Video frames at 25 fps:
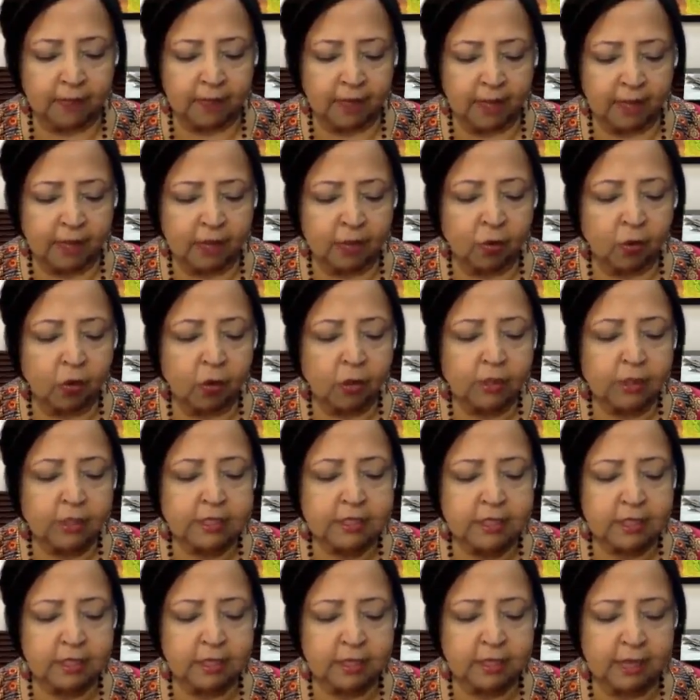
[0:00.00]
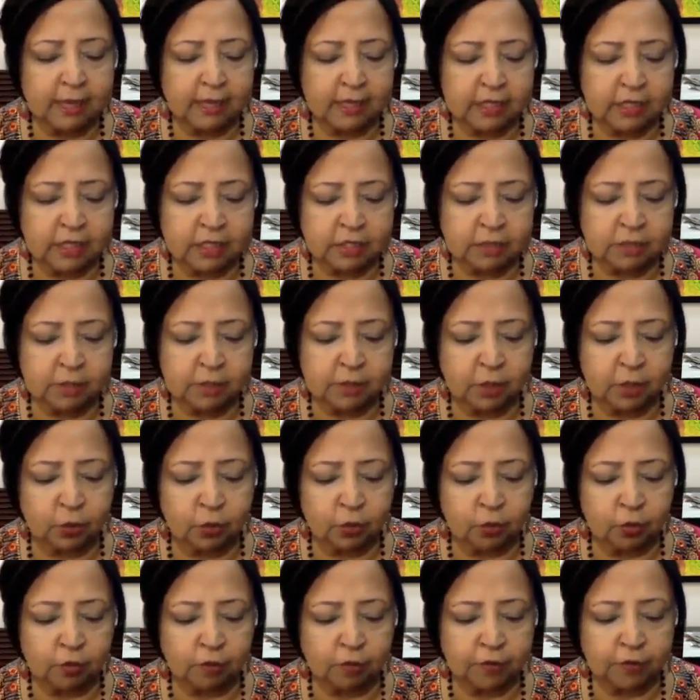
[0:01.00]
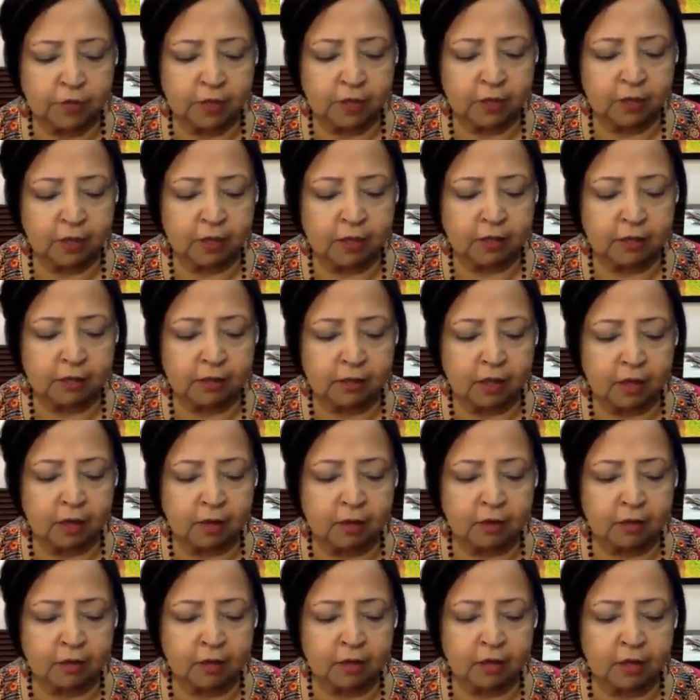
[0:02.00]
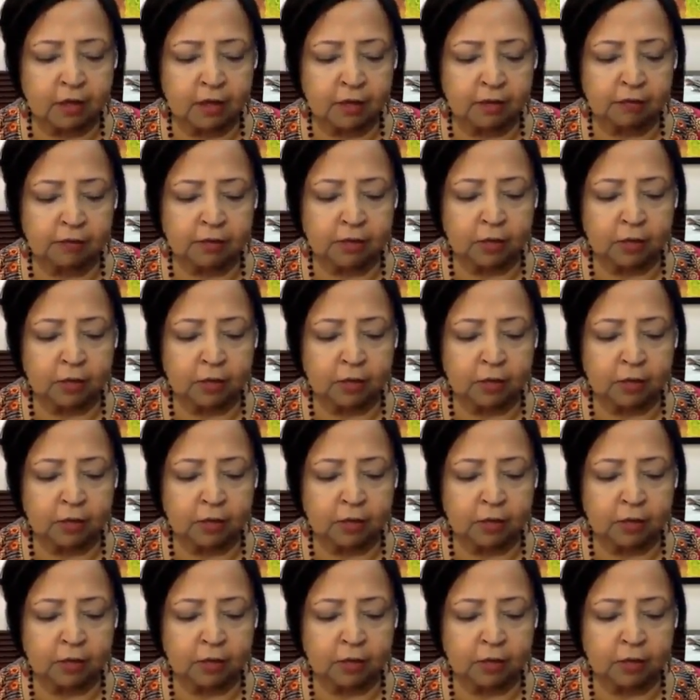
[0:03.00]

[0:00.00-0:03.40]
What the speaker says: And all these connections with the core of the earth are occurring with the